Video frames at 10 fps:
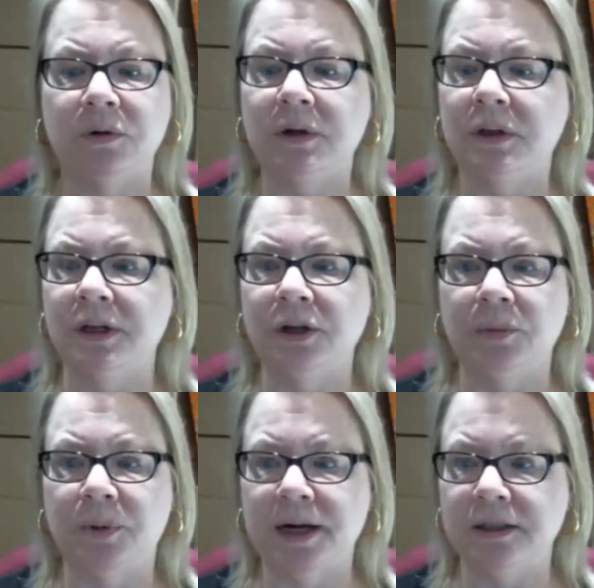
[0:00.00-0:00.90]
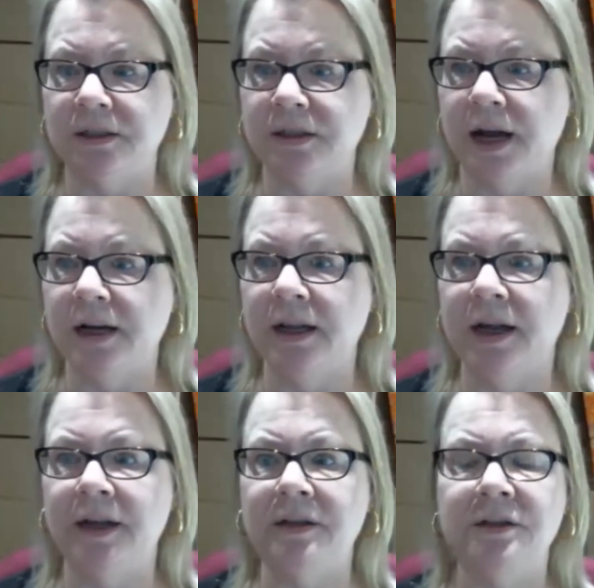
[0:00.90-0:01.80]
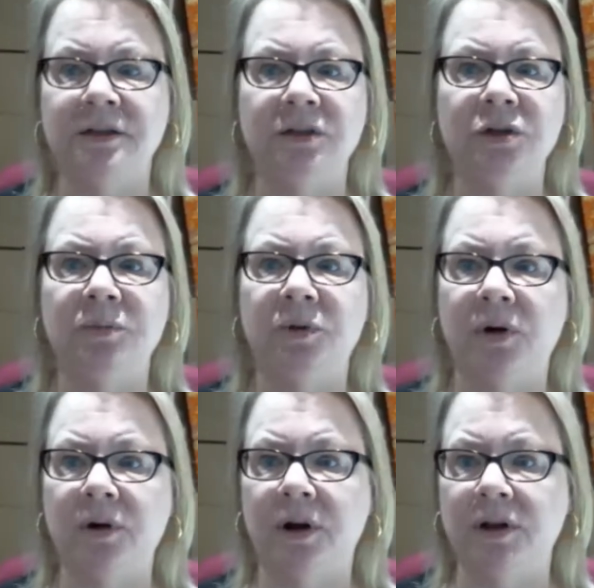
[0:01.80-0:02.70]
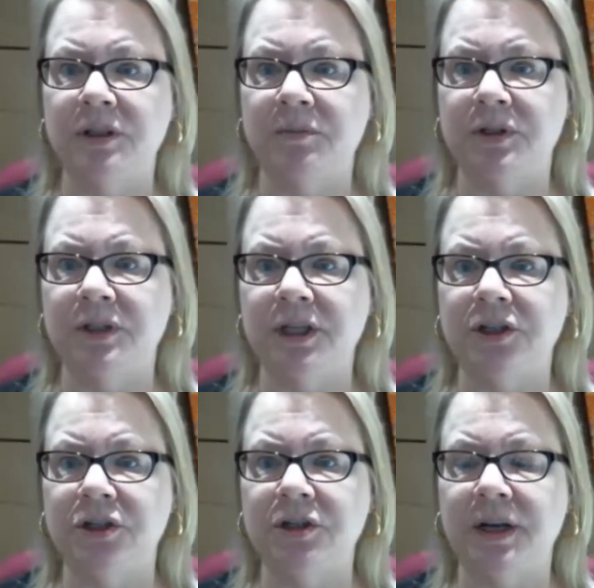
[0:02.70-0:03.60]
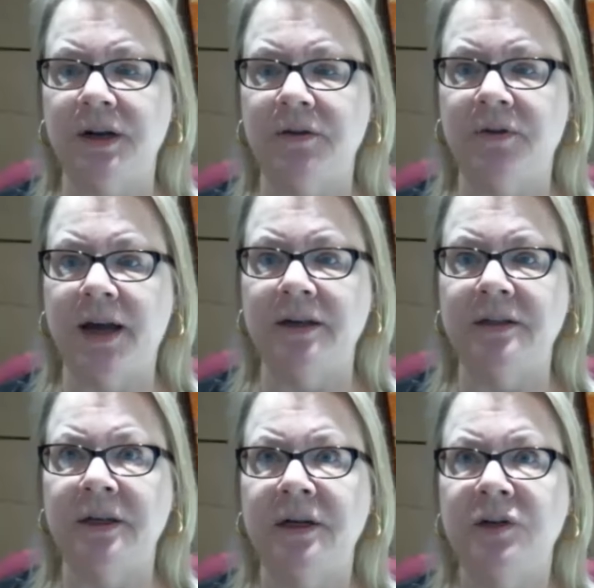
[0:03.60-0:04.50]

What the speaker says: clinical practice guidelines, new protocols and procedures that in fact